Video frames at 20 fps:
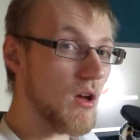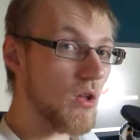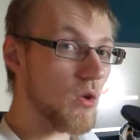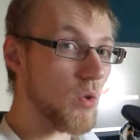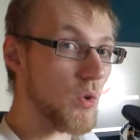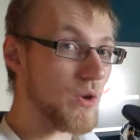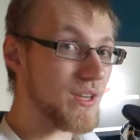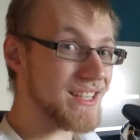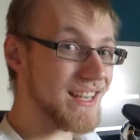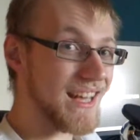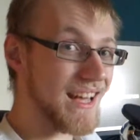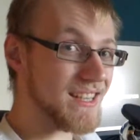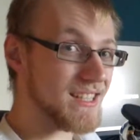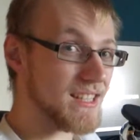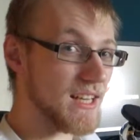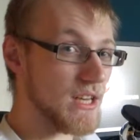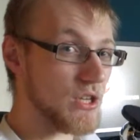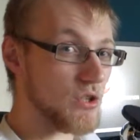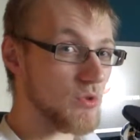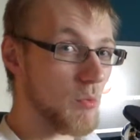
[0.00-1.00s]
Noise
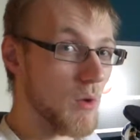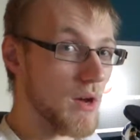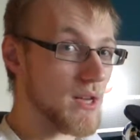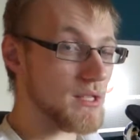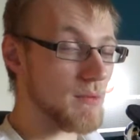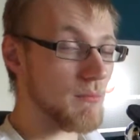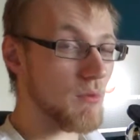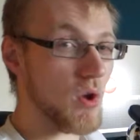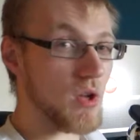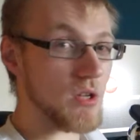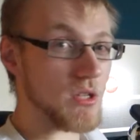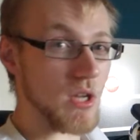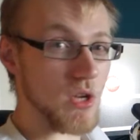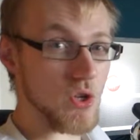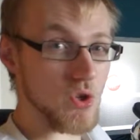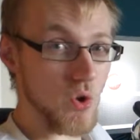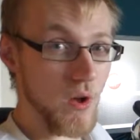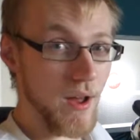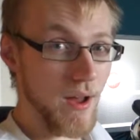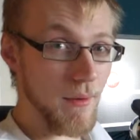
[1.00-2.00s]
cancellation wise, I'm not entirely
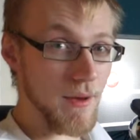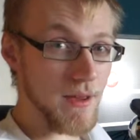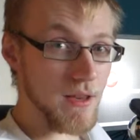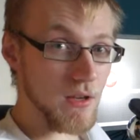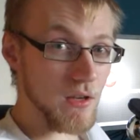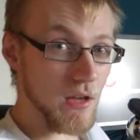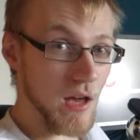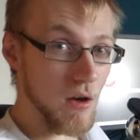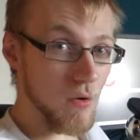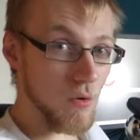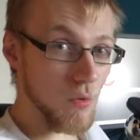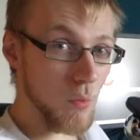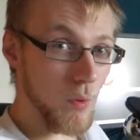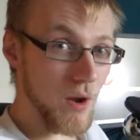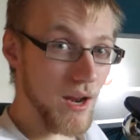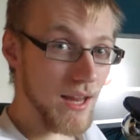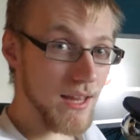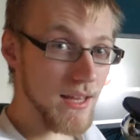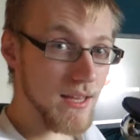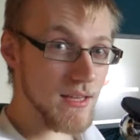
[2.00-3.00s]
sure how
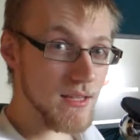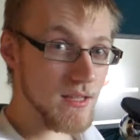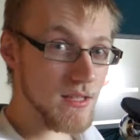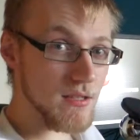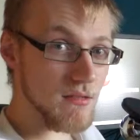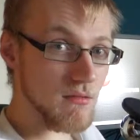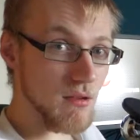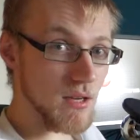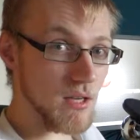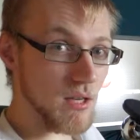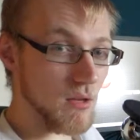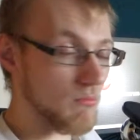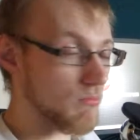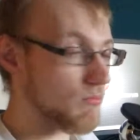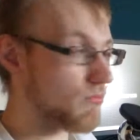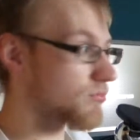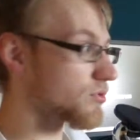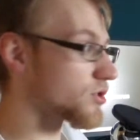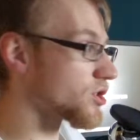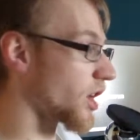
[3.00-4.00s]
well it is. I
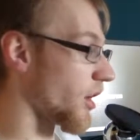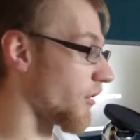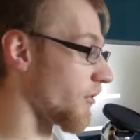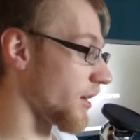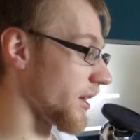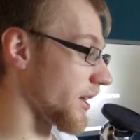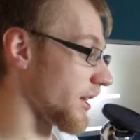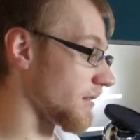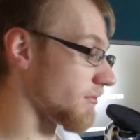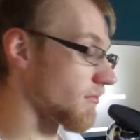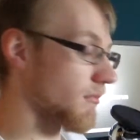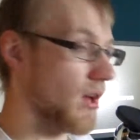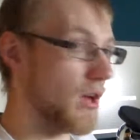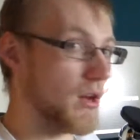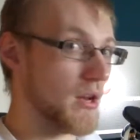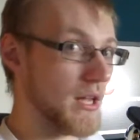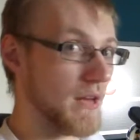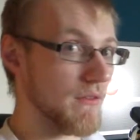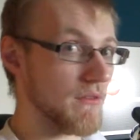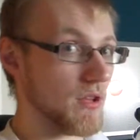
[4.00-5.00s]

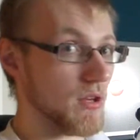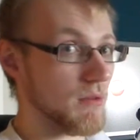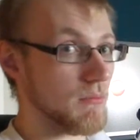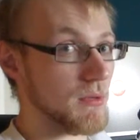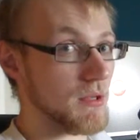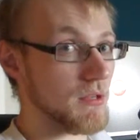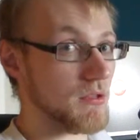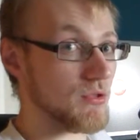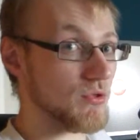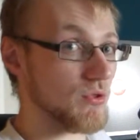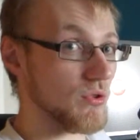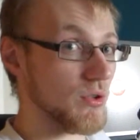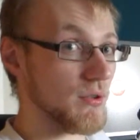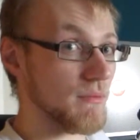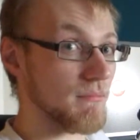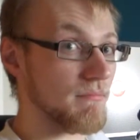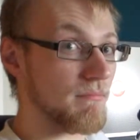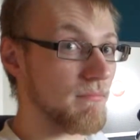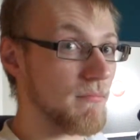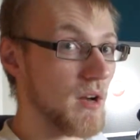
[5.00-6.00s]
only have the computer on.
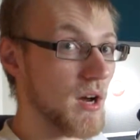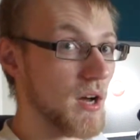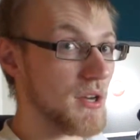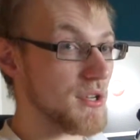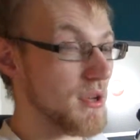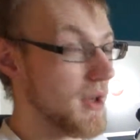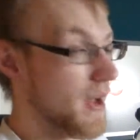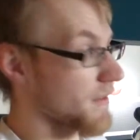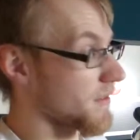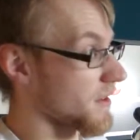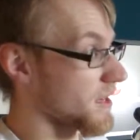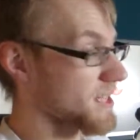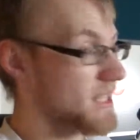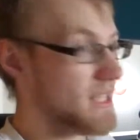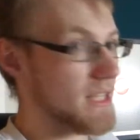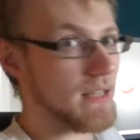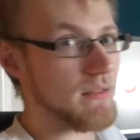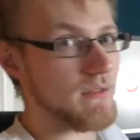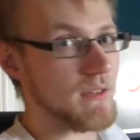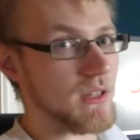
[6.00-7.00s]
I don't have like
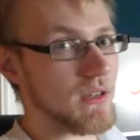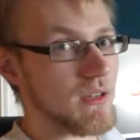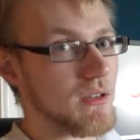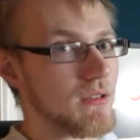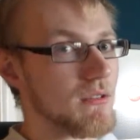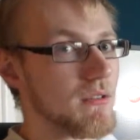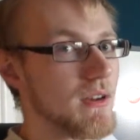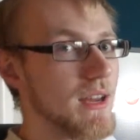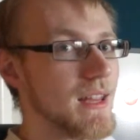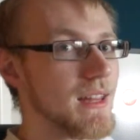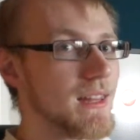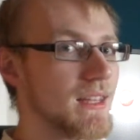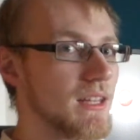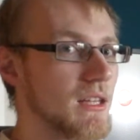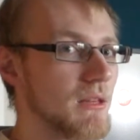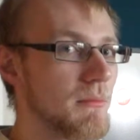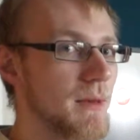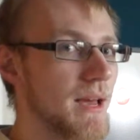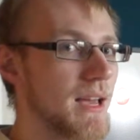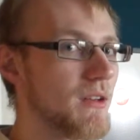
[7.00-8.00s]
TV on or anything in
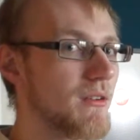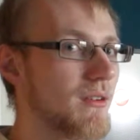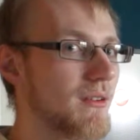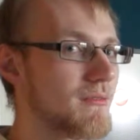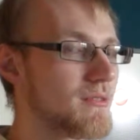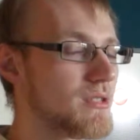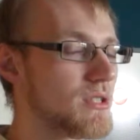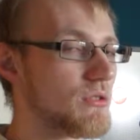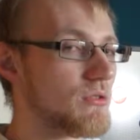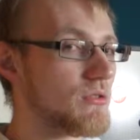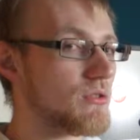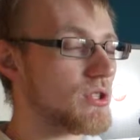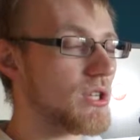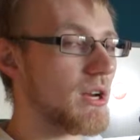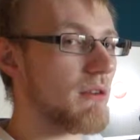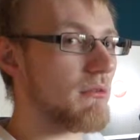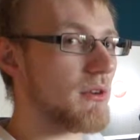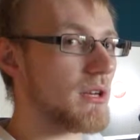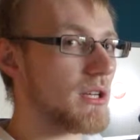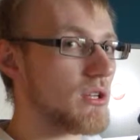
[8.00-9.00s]
the background, so
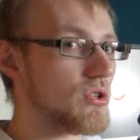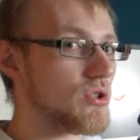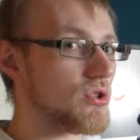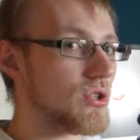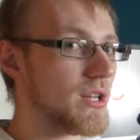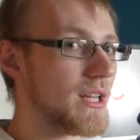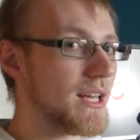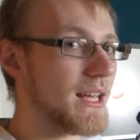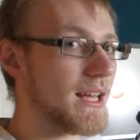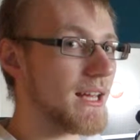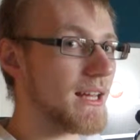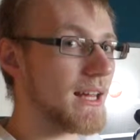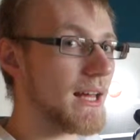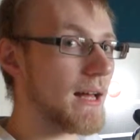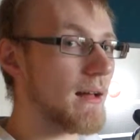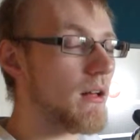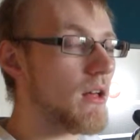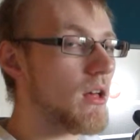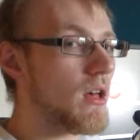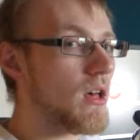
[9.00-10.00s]
generally you shouldn't hear that.